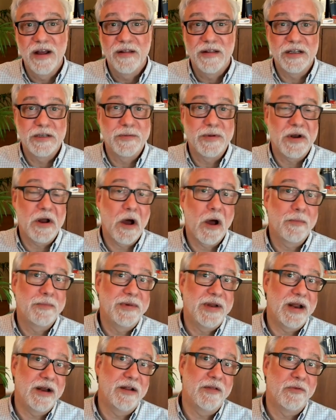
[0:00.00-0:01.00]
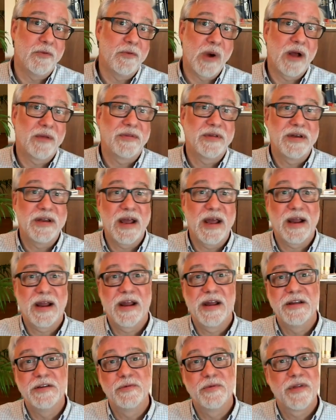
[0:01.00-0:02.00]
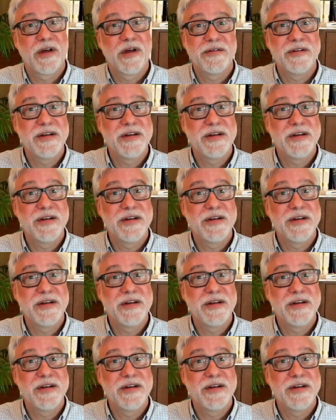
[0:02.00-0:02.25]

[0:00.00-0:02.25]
that's been updated throughout the decades without